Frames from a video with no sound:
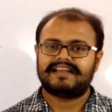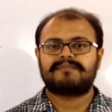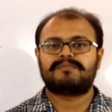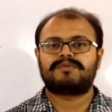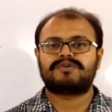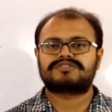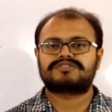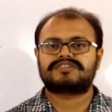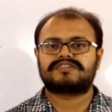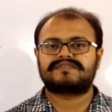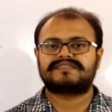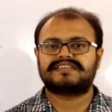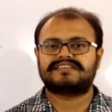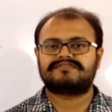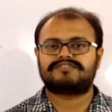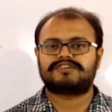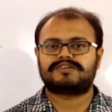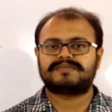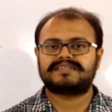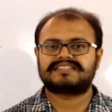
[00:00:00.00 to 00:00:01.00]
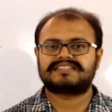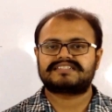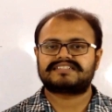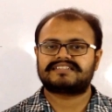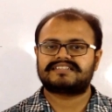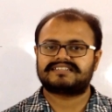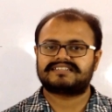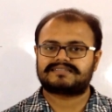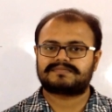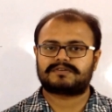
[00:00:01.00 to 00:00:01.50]
Most of the
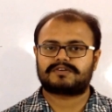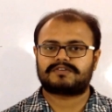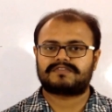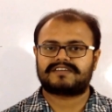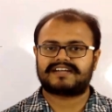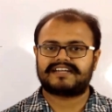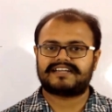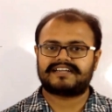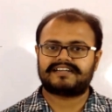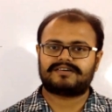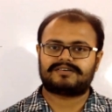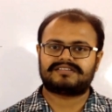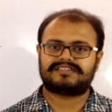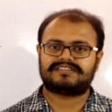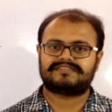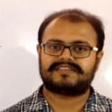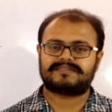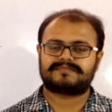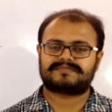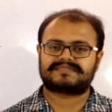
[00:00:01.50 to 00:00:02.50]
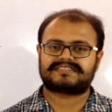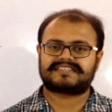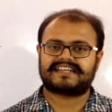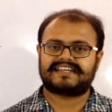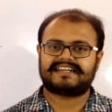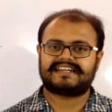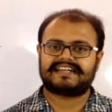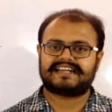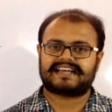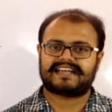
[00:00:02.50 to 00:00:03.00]
information is provided on the
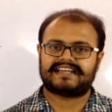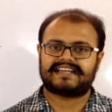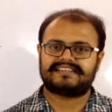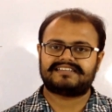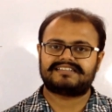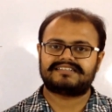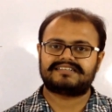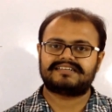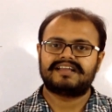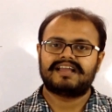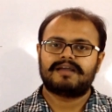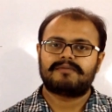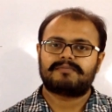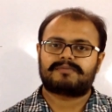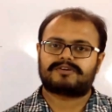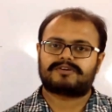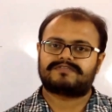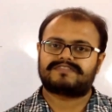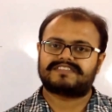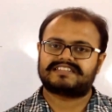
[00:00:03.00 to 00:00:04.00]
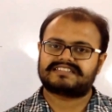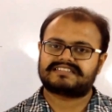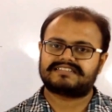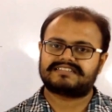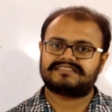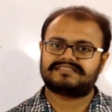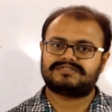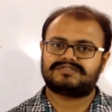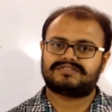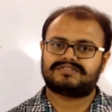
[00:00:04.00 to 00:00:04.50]
website like the
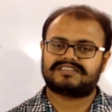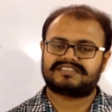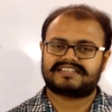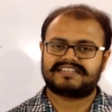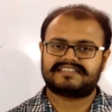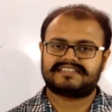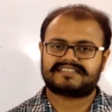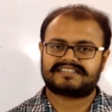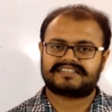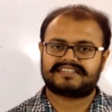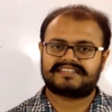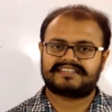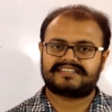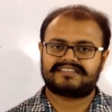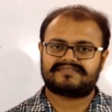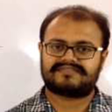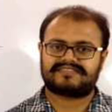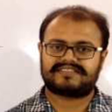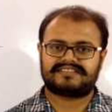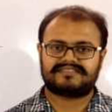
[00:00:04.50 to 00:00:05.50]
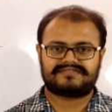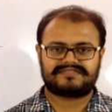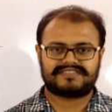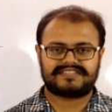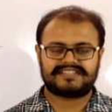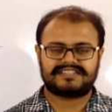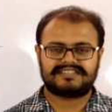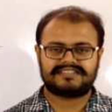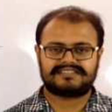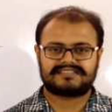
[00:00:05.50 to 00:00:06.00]
professors who are teaching in different
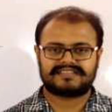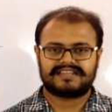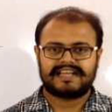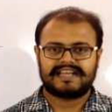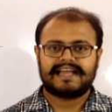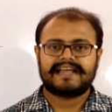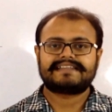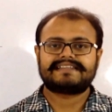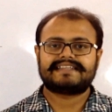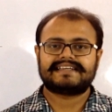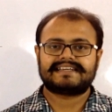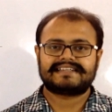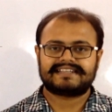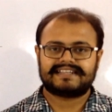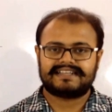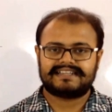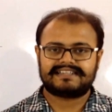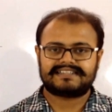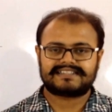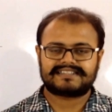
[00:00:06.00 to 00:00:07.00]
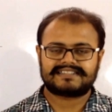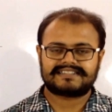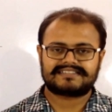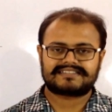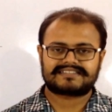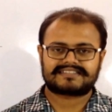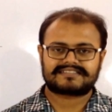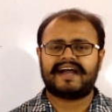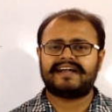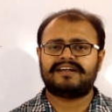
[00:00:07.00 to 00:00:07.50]
fields, their
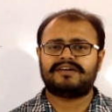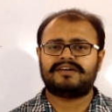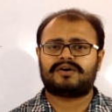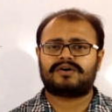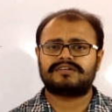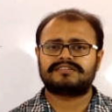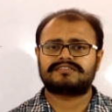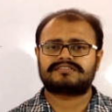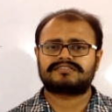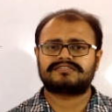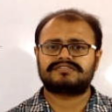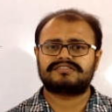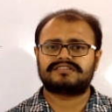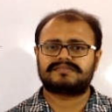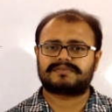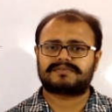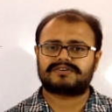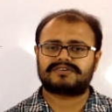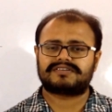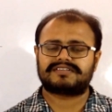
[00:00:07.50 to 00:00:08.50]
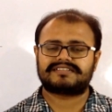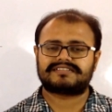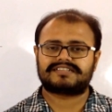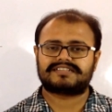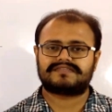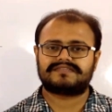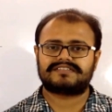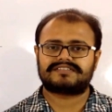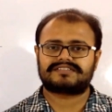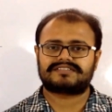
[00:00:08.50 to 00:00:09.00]
interest and also the progress
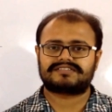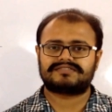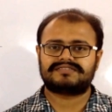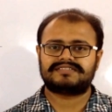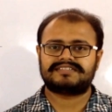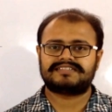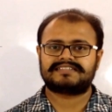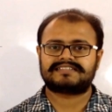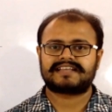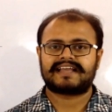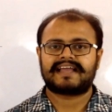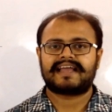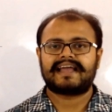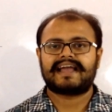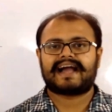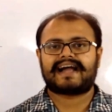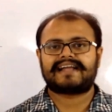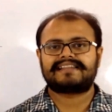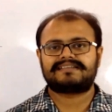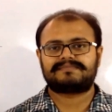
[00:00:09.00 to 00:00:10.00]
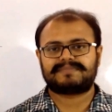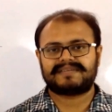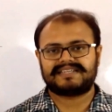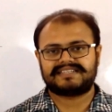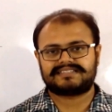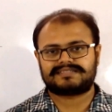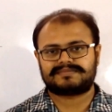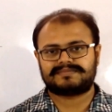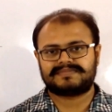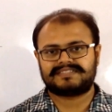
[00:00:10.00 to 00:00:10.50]
of the students and the
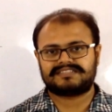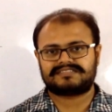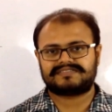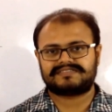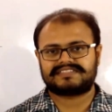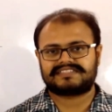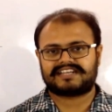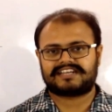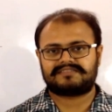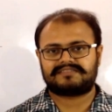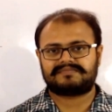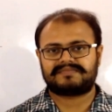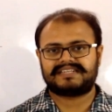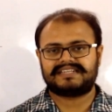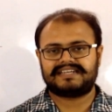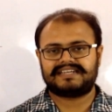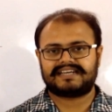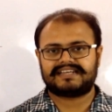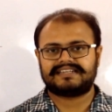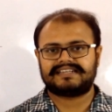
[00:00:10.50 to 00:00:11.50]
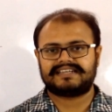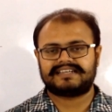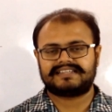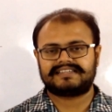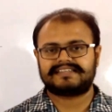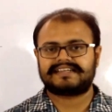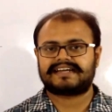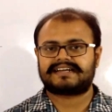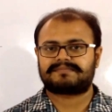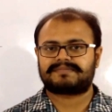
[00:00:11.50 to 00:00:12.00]
placements which have been done
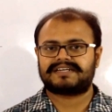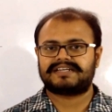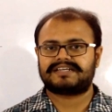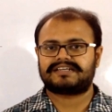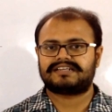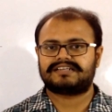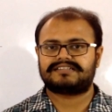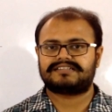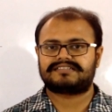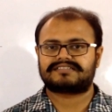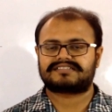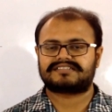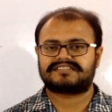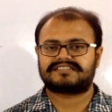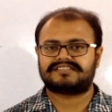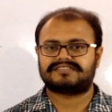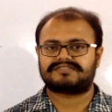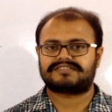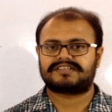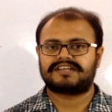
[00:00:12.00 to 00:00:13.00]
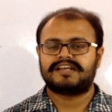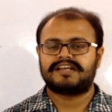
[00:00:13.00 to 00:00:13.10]
in that particular institute.